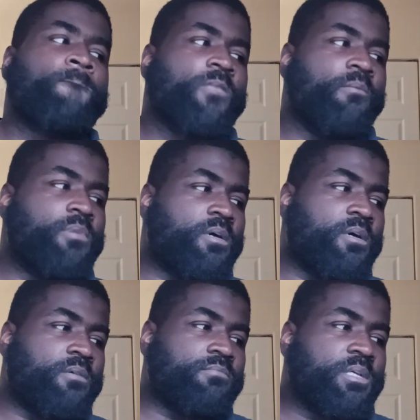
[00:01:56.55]
But
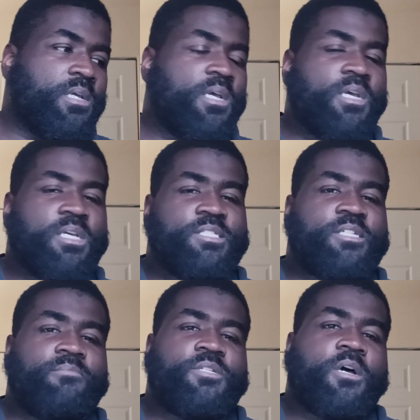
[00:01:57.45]

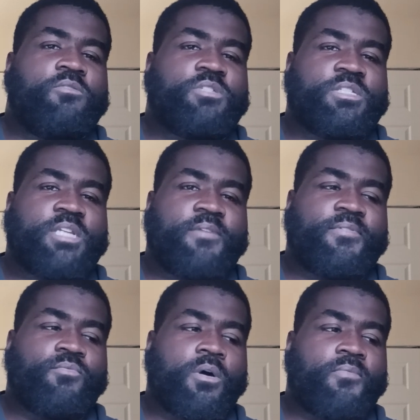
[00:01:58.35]
Jim Jones is
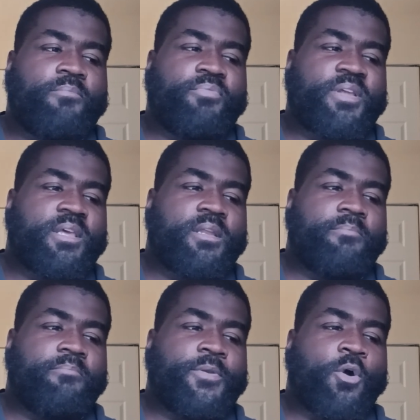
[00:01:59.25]
definitely wrong for
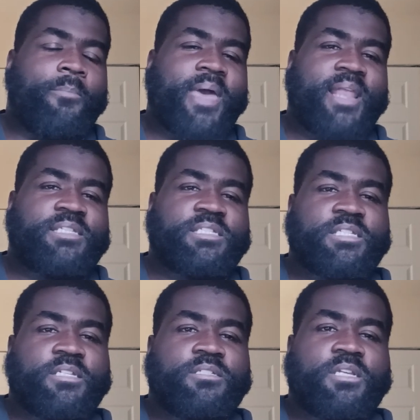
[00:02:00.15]
bringing No Malice
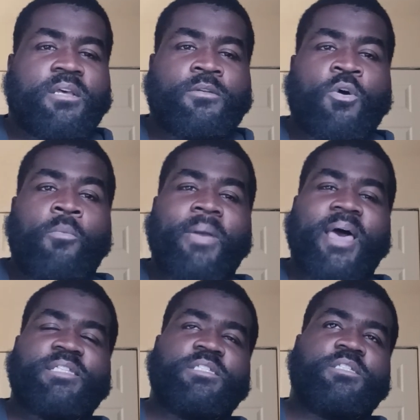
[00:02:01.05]
and No
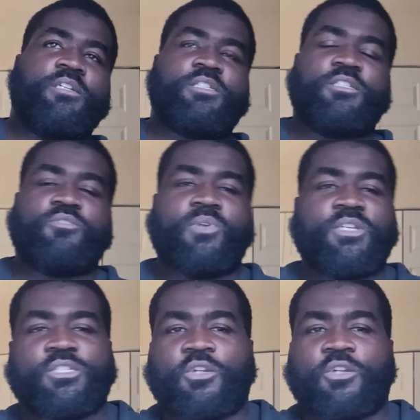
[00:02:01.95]
Malice into the situation.